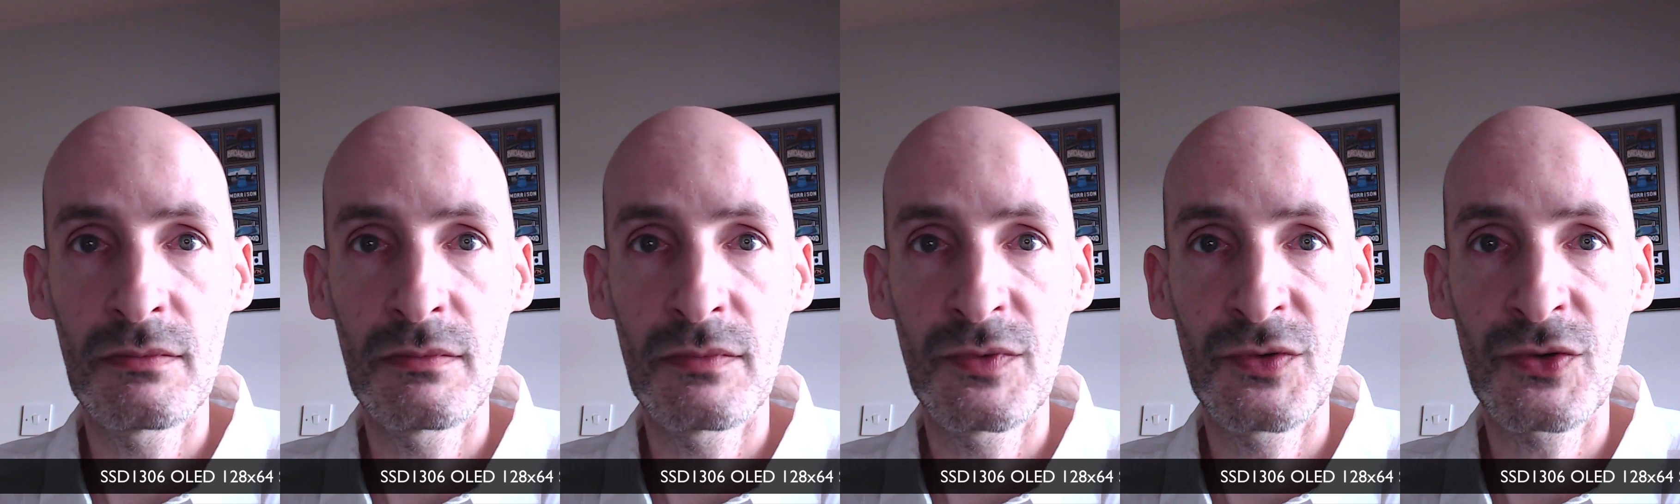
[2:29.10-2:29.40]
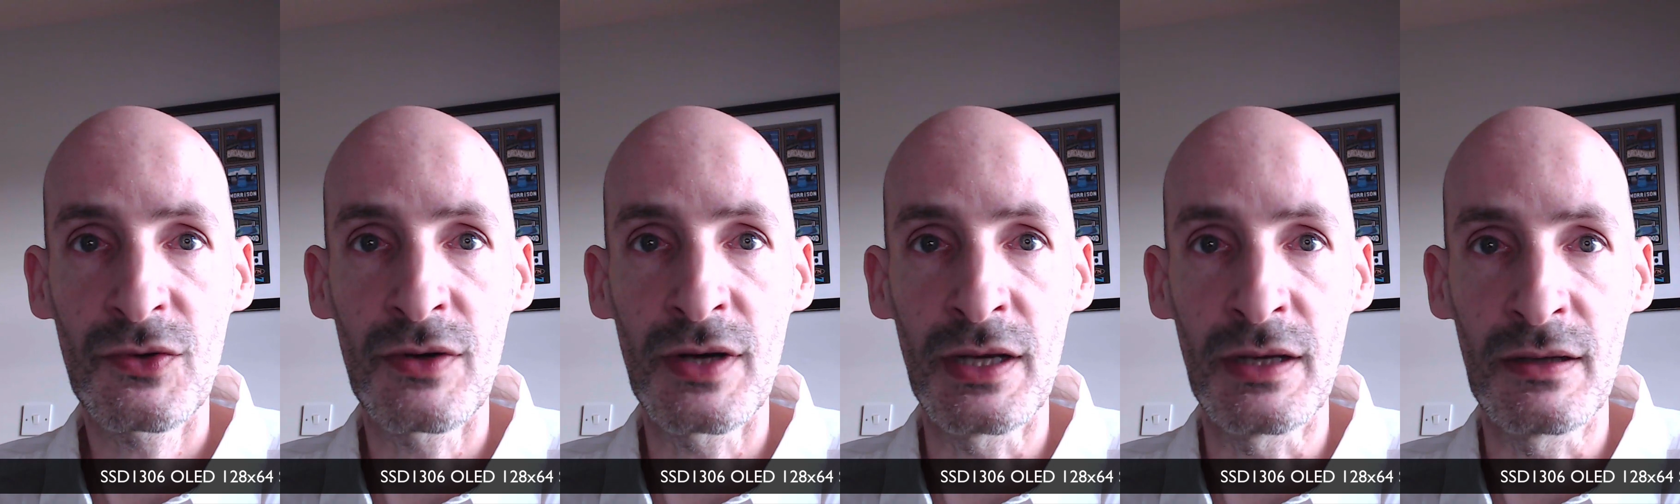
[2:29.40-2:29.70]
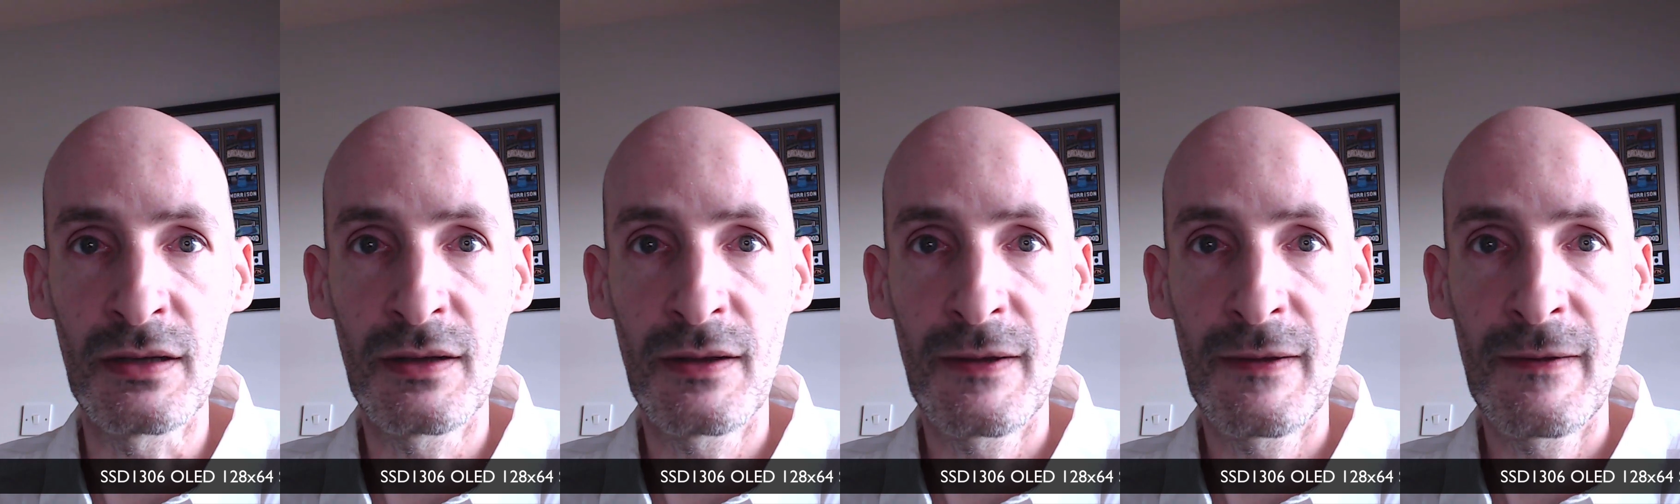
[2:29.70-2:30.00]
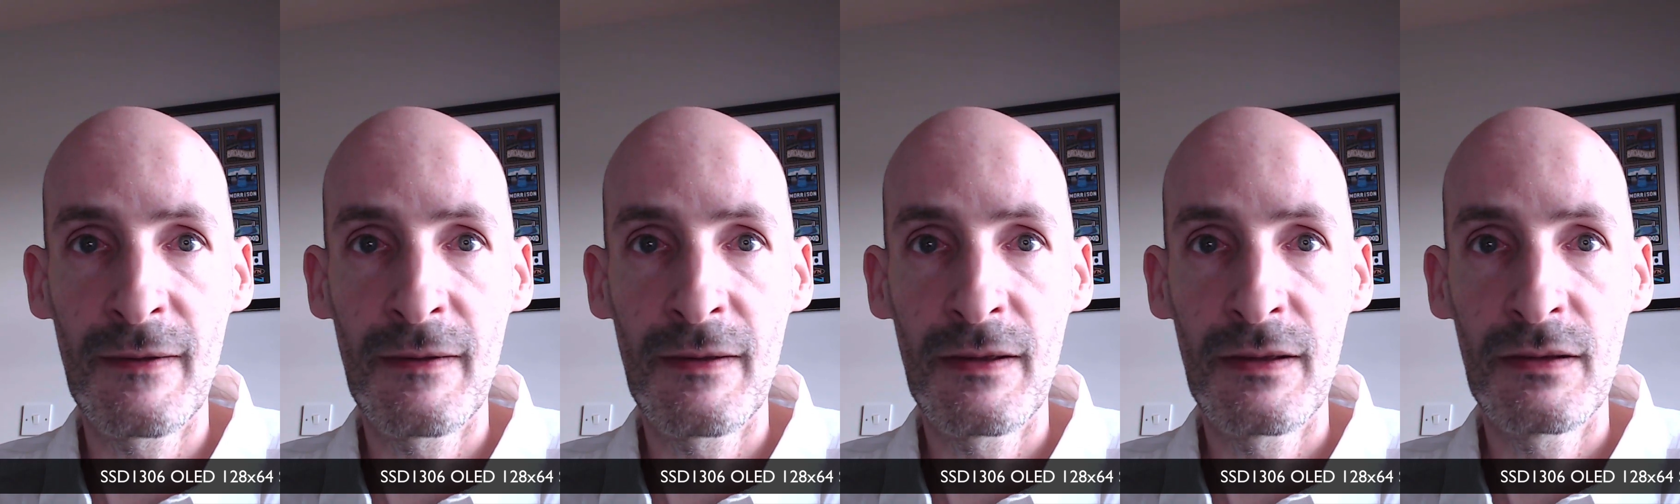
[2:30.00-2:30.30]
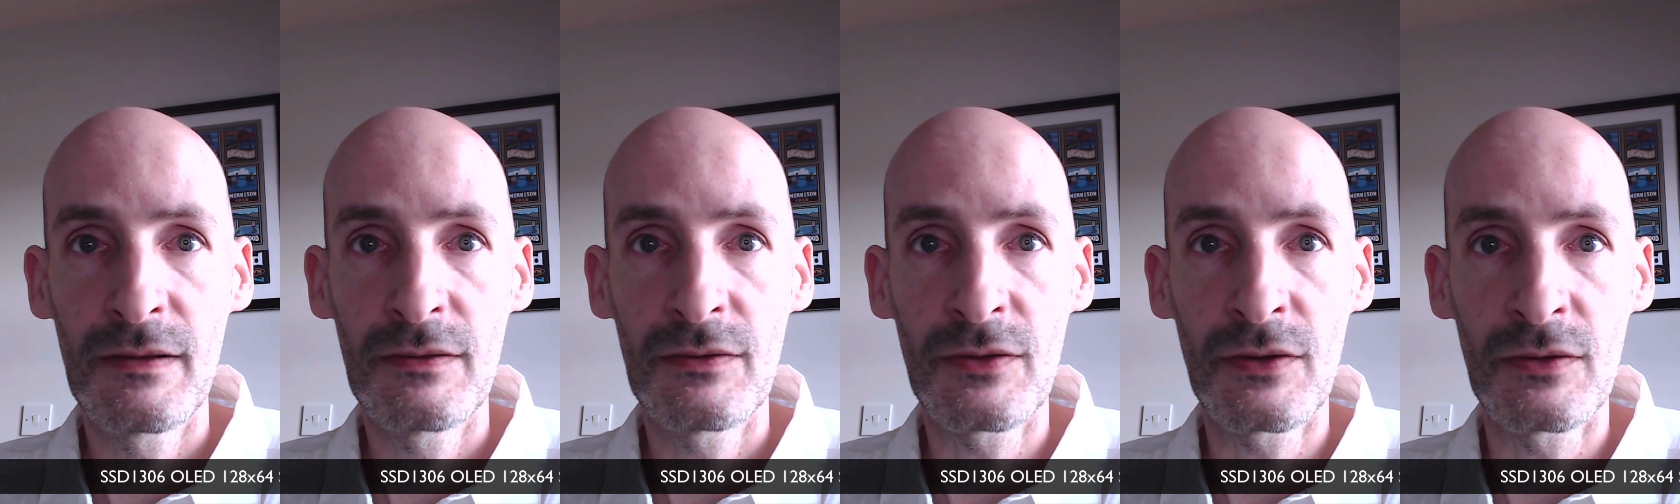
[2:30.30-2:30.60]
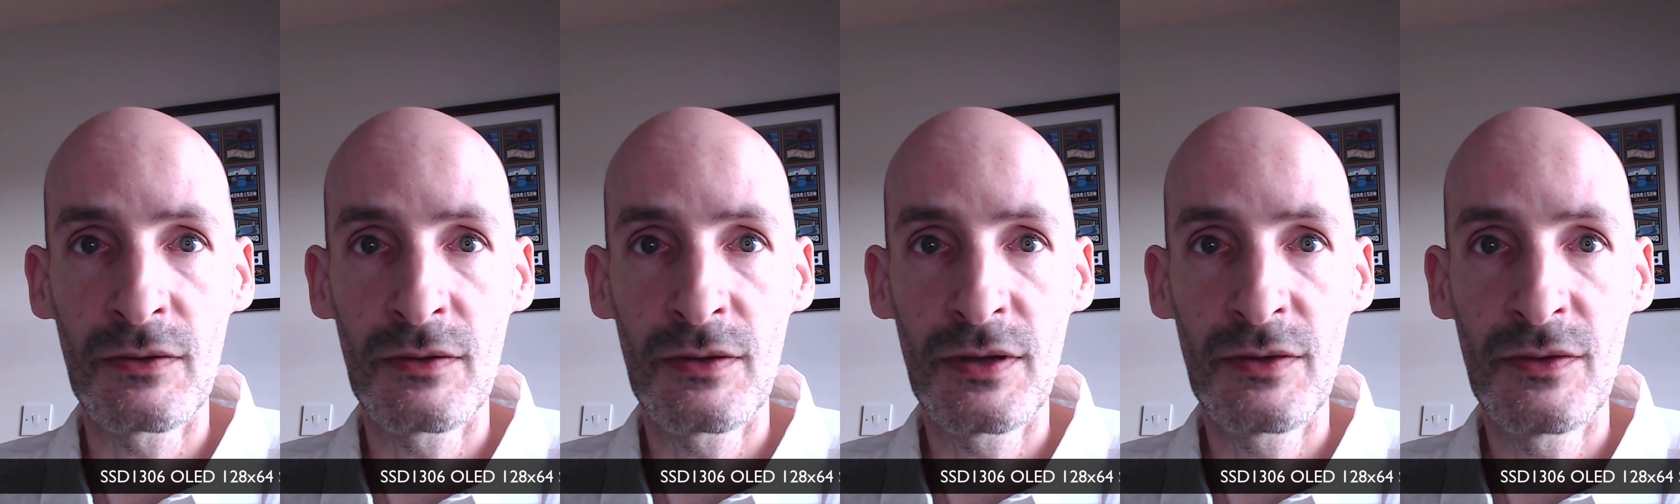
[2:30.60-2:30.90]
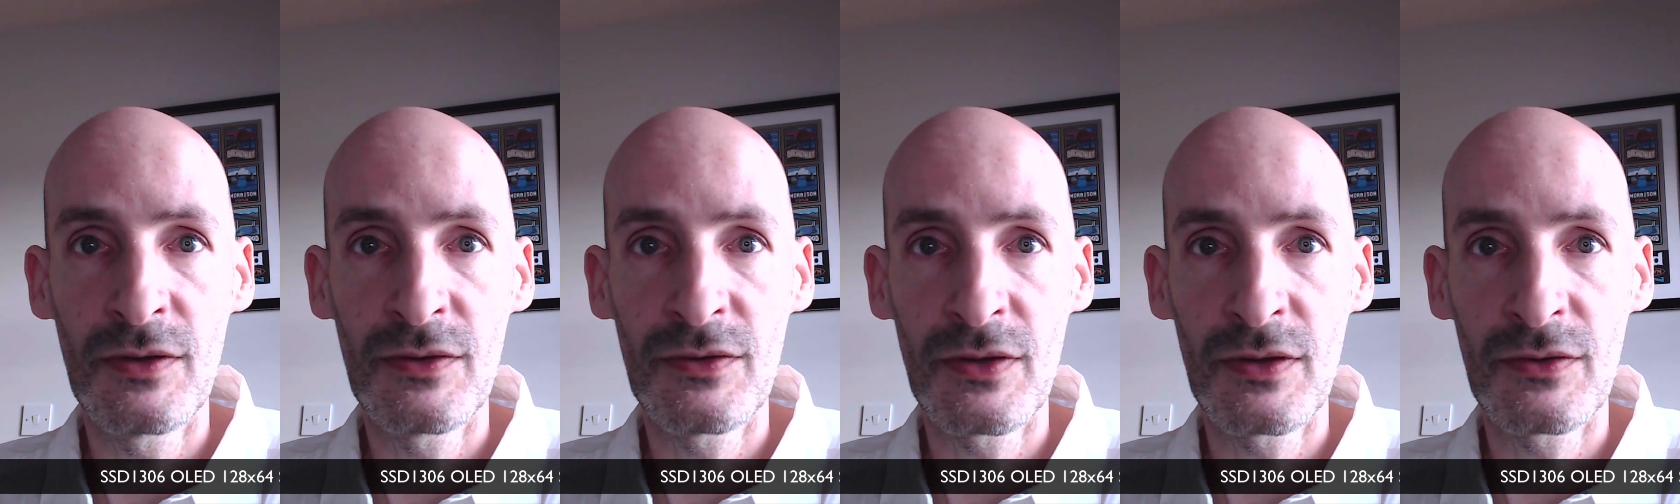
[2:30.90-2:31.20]
screen. So this,
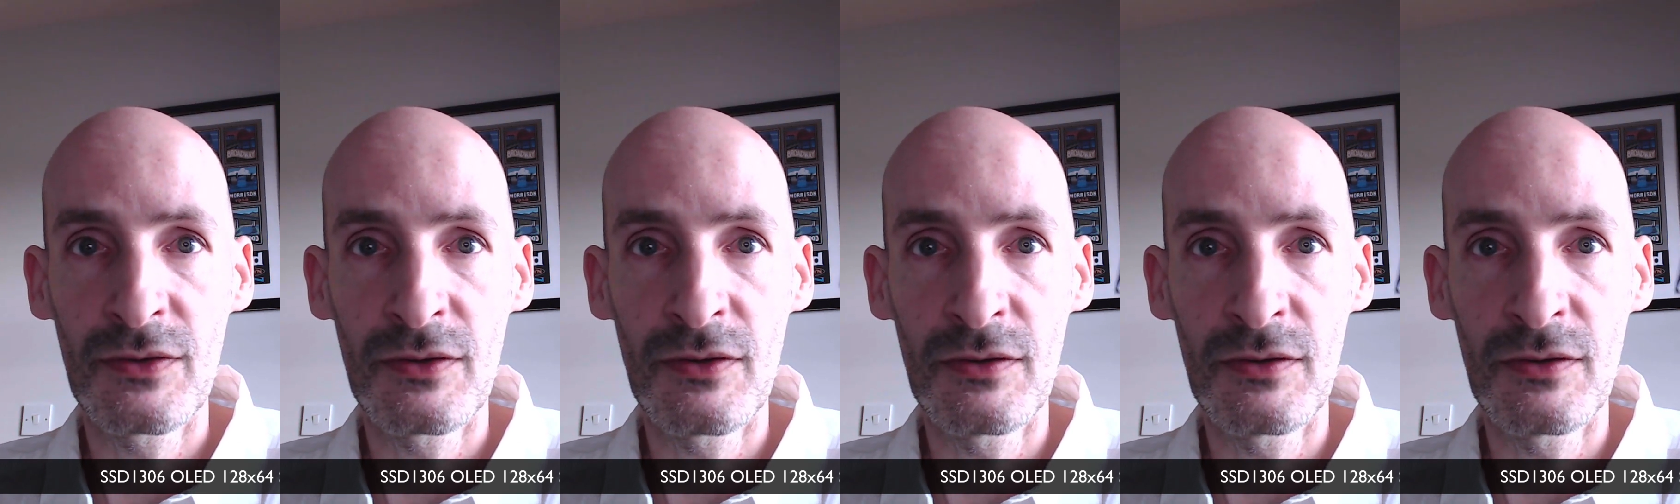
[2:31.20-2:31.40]
this is,